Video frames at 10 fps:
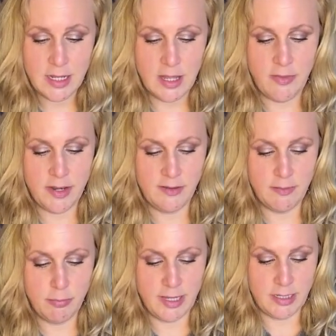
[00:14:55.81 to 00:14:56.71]
And then I
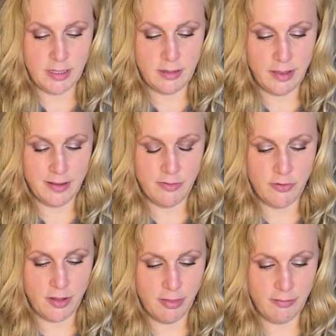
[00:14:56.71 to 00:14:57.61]
debated like
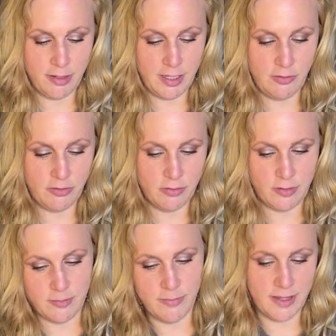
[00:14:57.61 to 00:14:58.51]
$1 each, and then
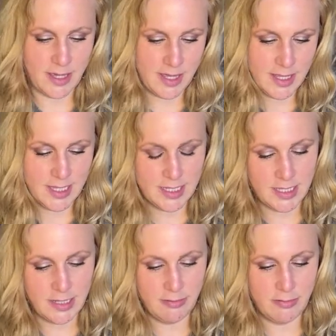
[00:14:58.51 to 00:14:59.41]
I'm like, I
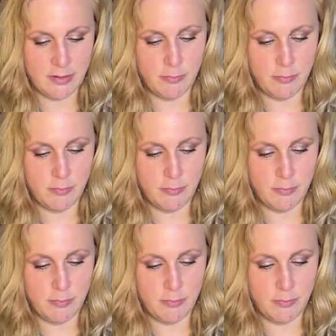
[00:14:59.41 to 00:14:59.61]
don't know.